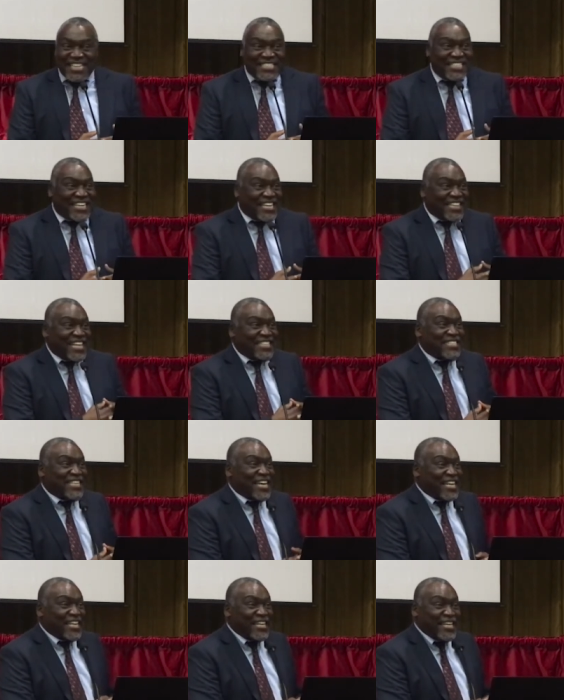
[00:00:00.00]
that, uh, that
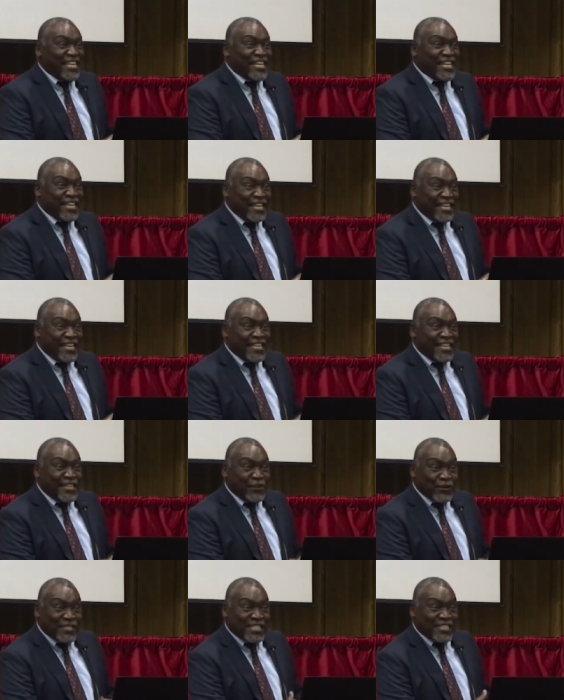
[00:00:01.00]
uh, he, he, he
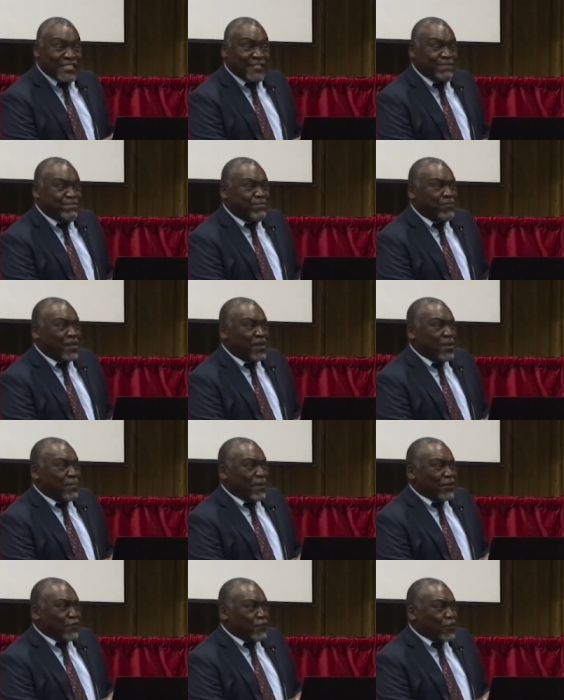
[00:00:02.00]
uses.
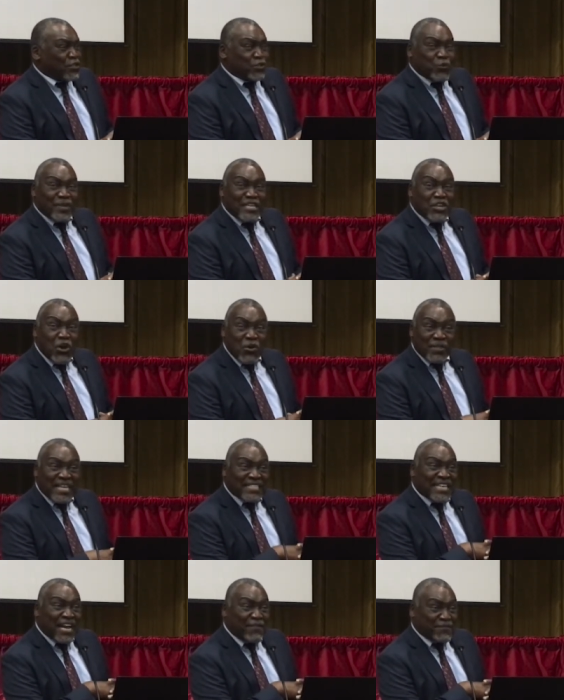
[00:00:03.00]
But of course, we know
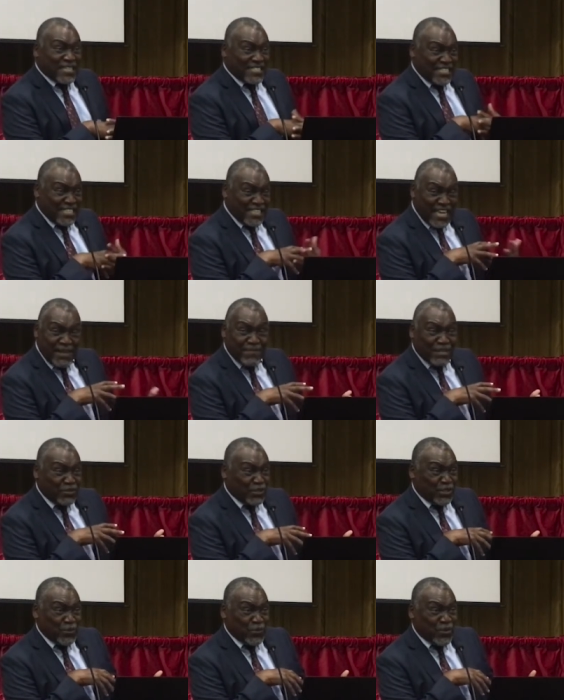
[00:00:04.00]
that after sin came
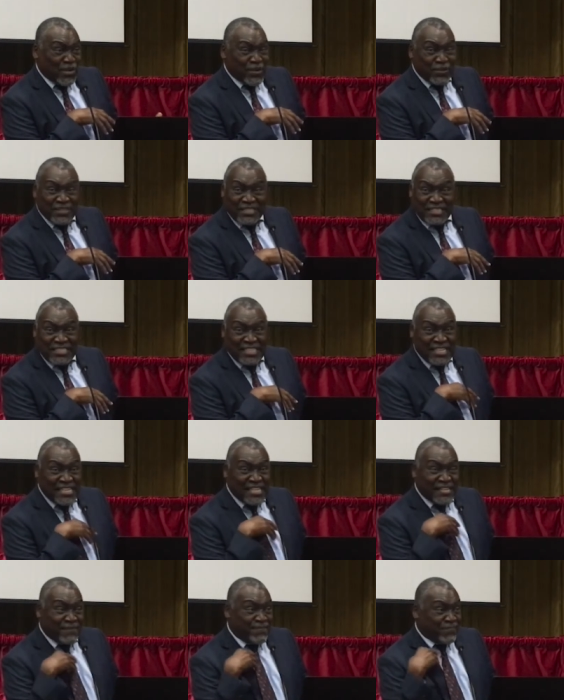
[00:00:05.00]
into the world,
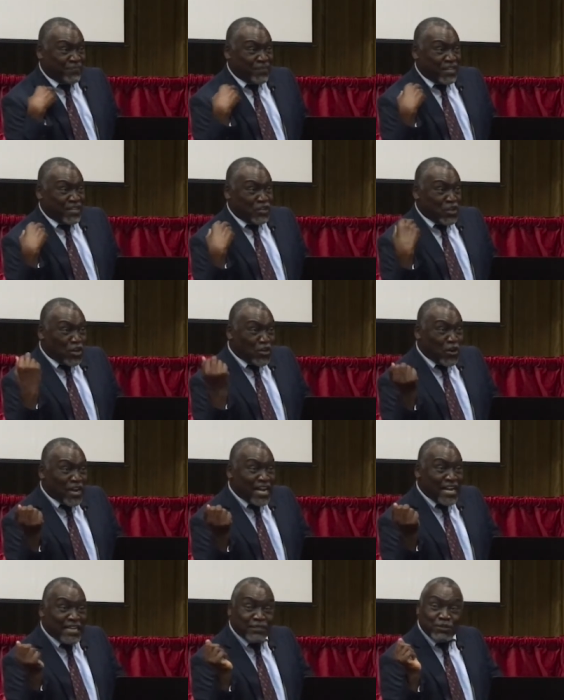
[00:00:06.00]
she no
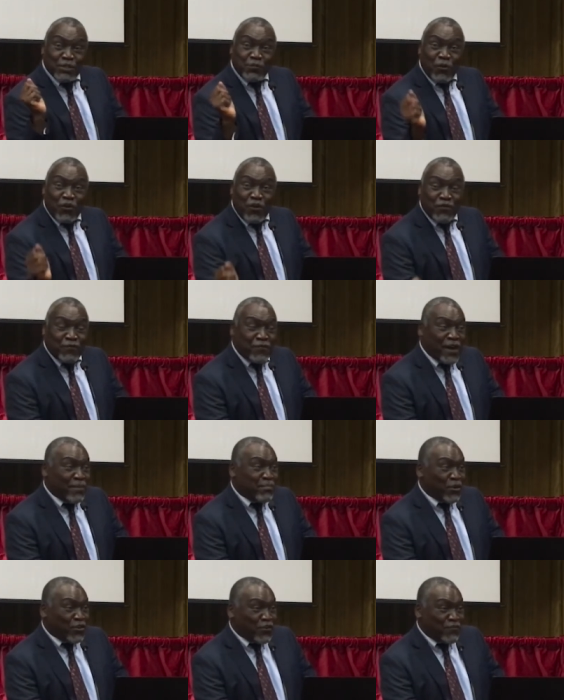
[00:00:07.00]
longer spoke of uh,
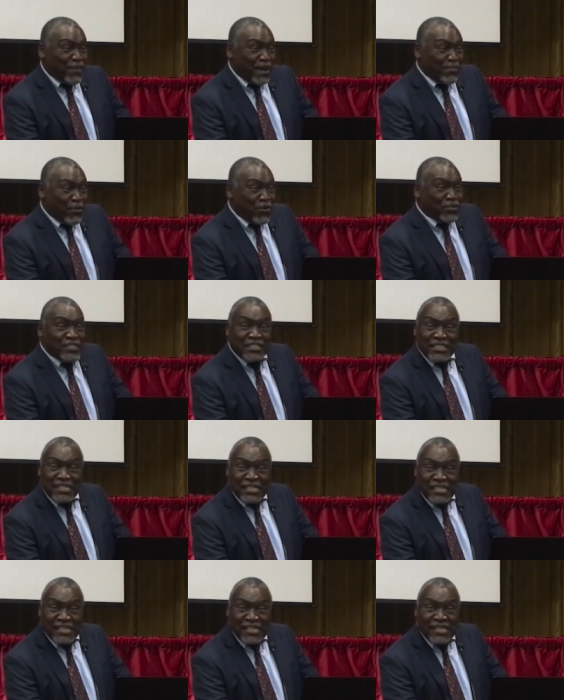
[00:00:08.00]
of my bone.
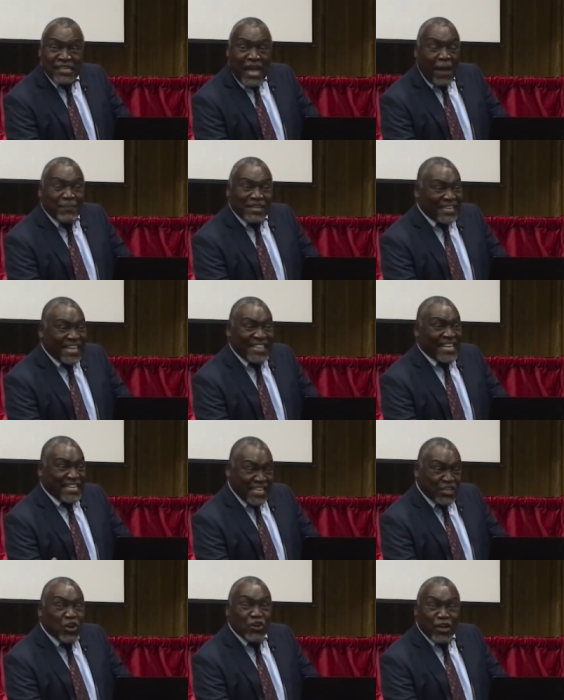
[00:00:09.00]
She, I mean, rather,
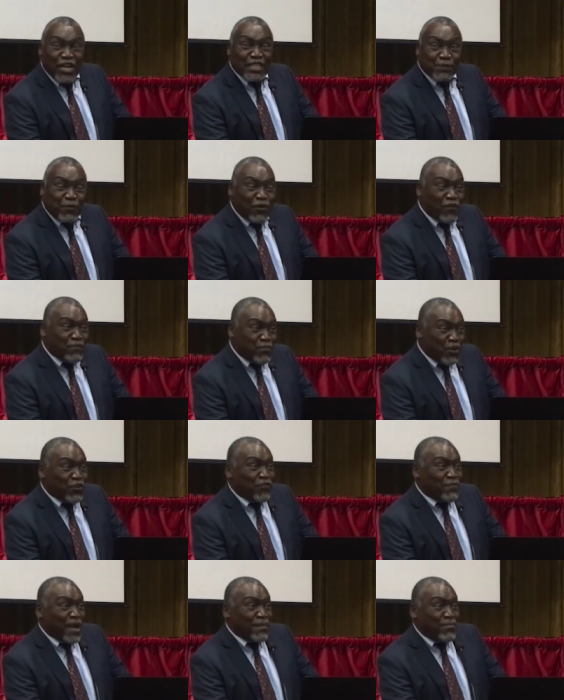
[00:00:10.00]
he no longer spoke of born
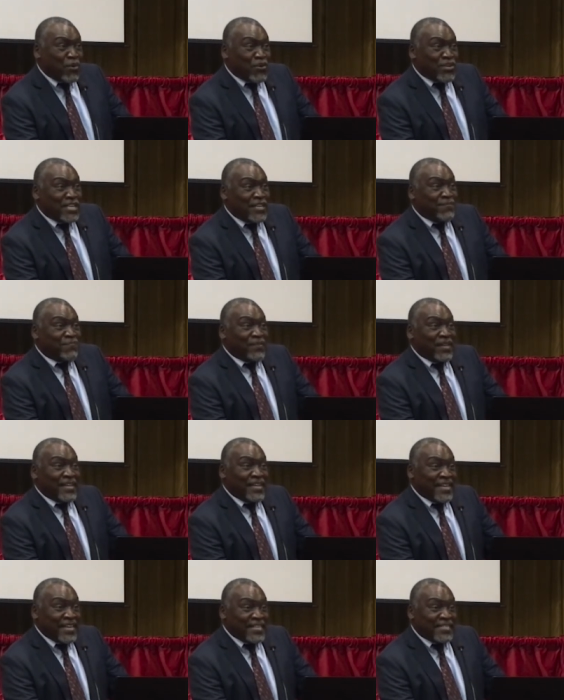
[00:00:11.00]
of my bone.
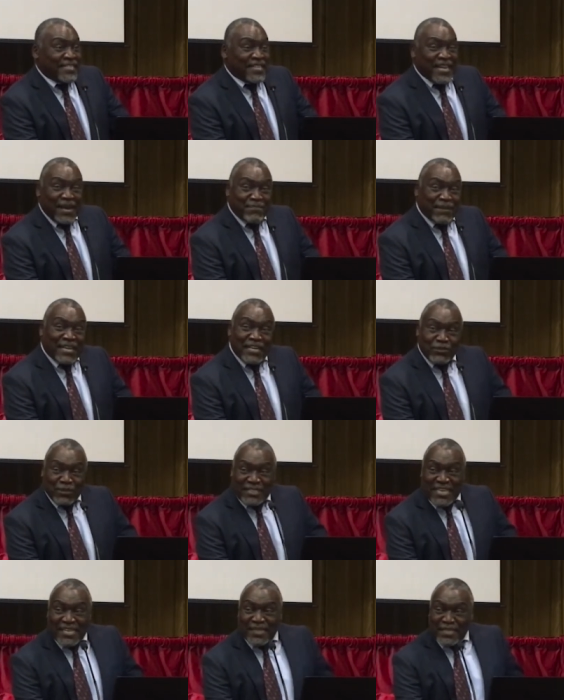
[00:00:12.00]
He uh, began to
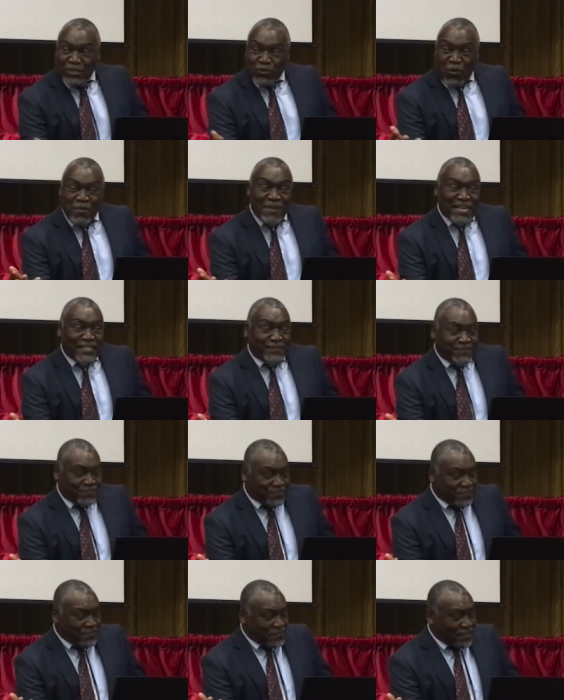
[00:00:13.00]
say, this woman.
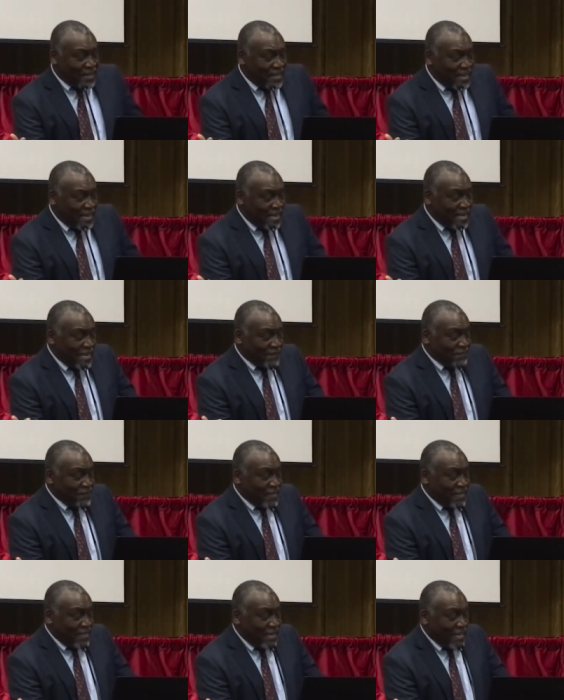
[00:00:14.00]
Uh,
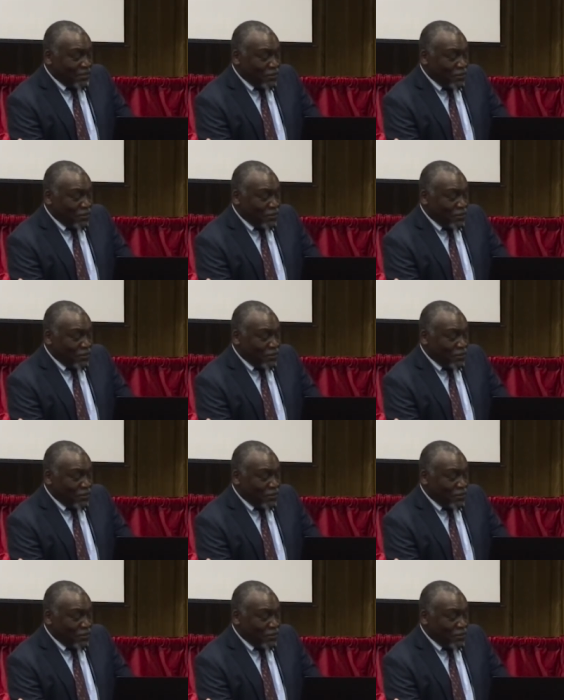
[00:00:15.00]
I